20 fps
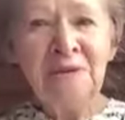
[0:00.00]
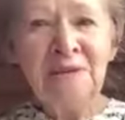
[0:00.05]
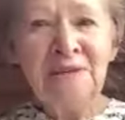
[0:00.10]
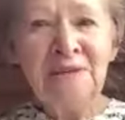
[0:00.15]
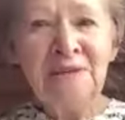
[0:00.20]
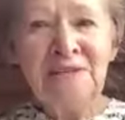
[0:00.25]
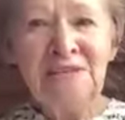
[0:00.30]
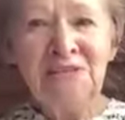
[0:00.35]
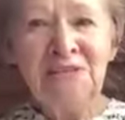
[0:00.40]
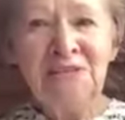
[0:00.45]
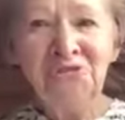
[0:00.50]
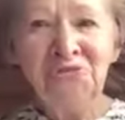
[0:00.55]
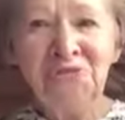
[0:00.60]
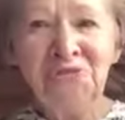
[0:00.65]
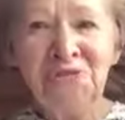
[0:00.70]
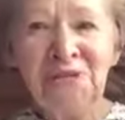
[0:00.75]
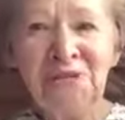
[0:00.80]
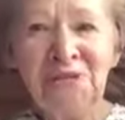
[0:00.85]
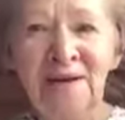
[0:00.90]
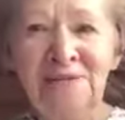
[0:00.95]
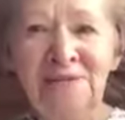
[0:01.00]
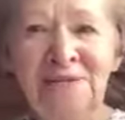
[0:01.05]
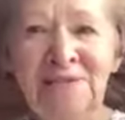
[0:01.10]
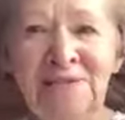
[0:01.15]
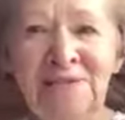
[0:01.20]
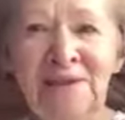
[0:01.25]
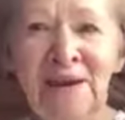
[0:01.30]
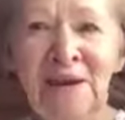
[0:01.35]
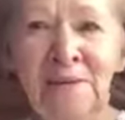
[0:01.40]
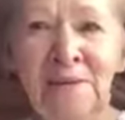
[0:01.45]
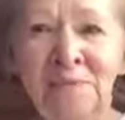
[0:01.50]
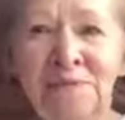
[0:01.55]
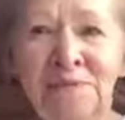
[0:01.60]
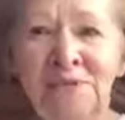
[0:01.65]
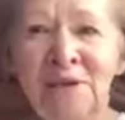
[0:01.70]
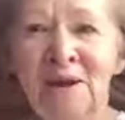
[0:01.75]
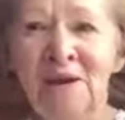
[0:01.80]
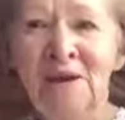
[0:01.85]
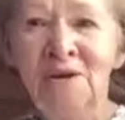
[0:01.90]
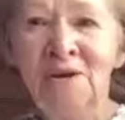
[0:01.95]
in the tissues lots of
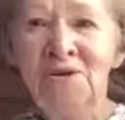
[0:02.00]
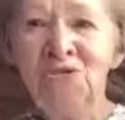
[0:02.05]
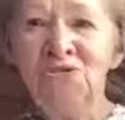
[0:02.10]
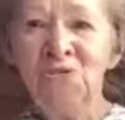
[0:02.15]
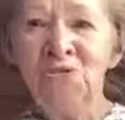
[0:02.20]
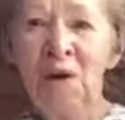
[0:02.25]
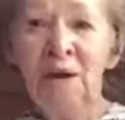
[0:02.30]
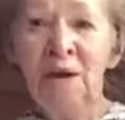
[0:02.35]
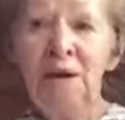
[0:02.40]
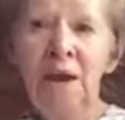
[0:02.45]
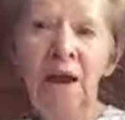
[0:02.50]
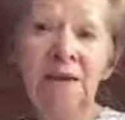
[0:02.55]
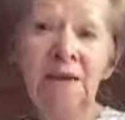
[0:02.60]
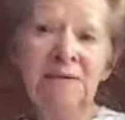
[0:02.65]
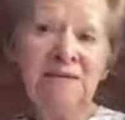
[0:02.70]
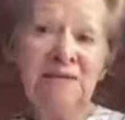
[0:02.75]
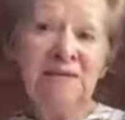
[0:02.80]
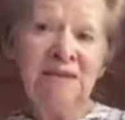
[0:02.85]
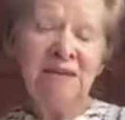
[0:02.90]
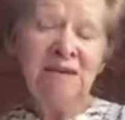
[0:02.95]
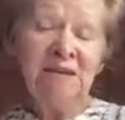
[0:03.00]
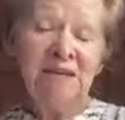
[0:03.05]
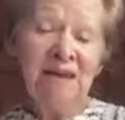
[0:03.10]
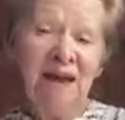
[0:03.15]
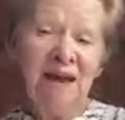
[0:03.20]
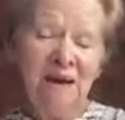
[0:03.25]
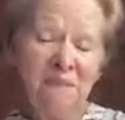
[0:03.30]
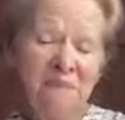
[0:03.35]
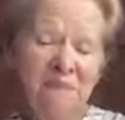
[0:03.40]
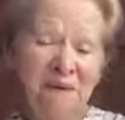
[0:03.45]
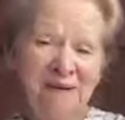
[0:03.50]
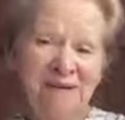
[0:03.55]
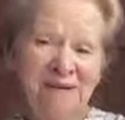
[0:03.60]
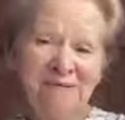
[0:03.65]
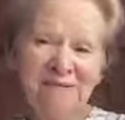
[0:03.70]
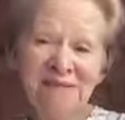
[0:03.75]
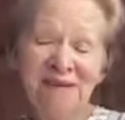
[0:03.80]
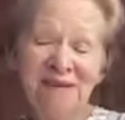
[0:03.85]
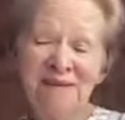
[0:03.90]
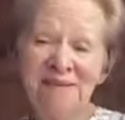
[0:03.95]
times. So I like to get up
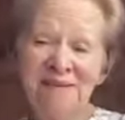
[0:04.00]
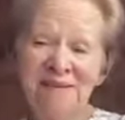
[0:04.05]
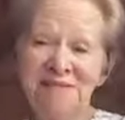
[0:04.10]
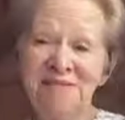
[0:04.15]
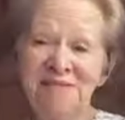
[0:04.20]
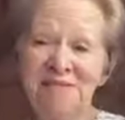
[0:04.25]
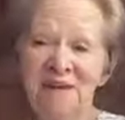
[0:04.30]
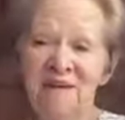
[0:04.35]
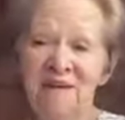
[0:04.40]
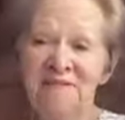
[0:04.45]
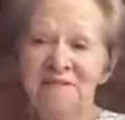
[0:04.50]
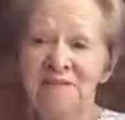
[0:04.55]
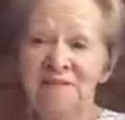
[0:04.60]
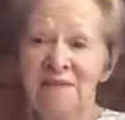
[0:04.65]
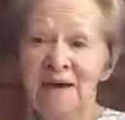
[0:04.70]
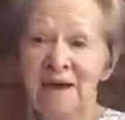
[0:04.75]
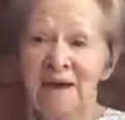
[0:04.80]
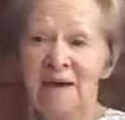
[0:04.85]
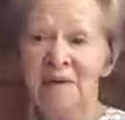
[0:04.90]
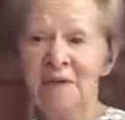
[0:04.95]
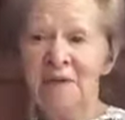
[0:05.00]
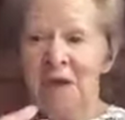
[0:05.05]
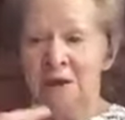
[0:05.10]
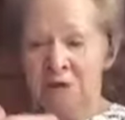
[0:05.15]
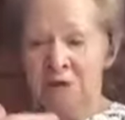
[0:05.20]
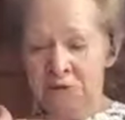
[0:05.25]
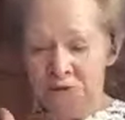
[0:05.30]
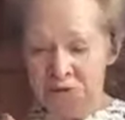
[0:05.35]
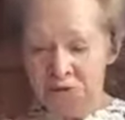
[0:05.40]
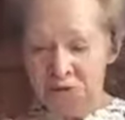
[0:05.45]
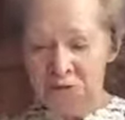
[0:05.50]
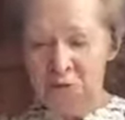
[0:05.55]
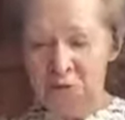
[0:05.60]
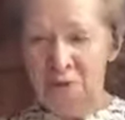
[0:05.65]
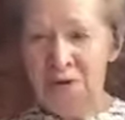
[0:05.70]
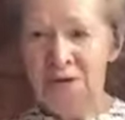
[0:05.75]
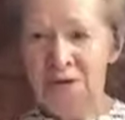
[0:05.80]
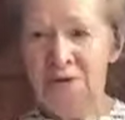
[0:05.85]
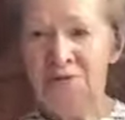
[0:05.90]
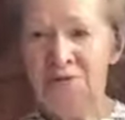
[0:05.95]
under there and soften that. So
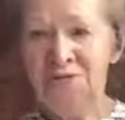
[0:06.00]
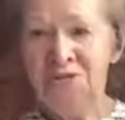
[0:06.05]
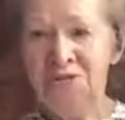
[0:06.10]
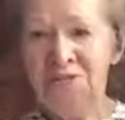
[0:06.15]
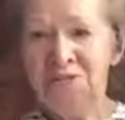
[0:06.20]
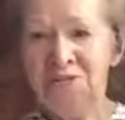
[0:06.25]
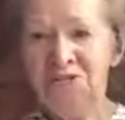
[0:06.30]
here's the